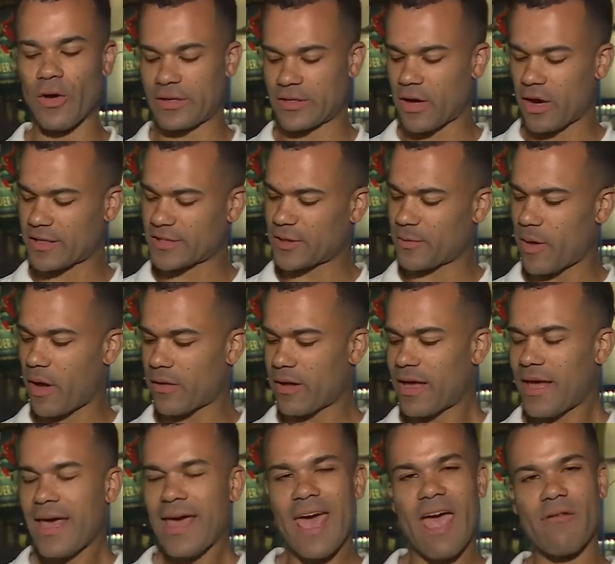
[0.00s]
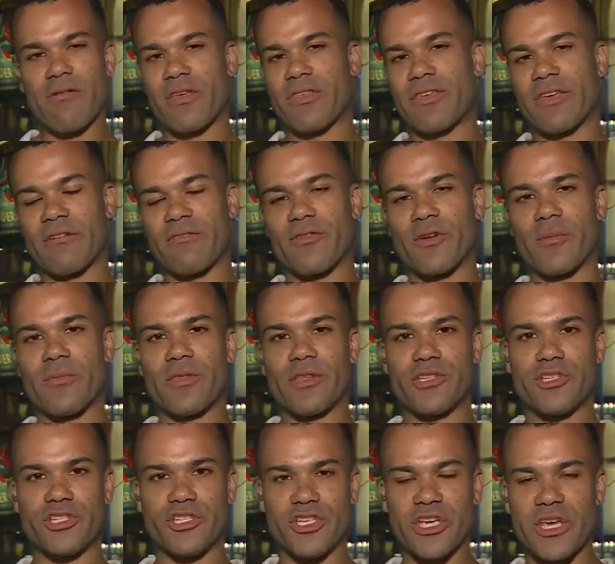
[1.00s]
It talks about everything from the
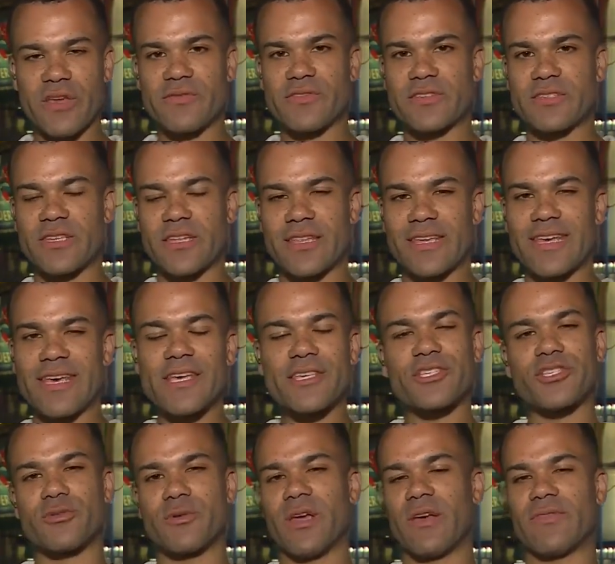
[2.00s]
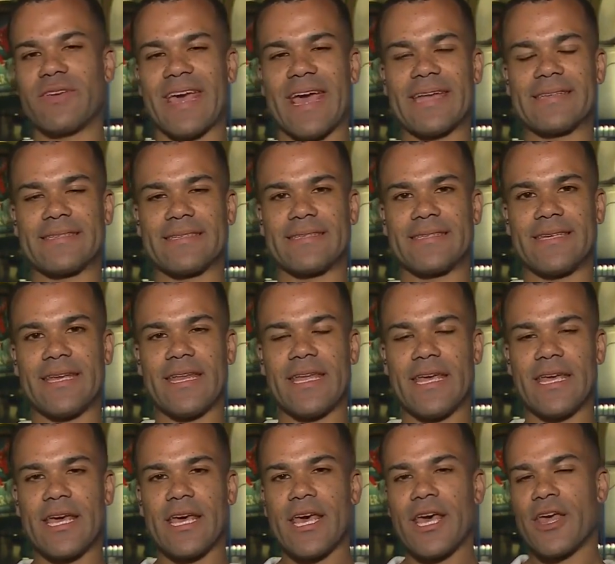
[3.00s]
Chiefs to the history of Kansas
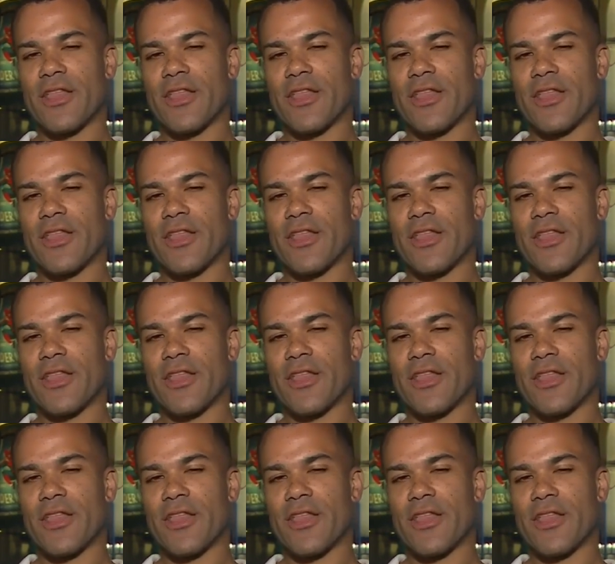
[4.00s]
City,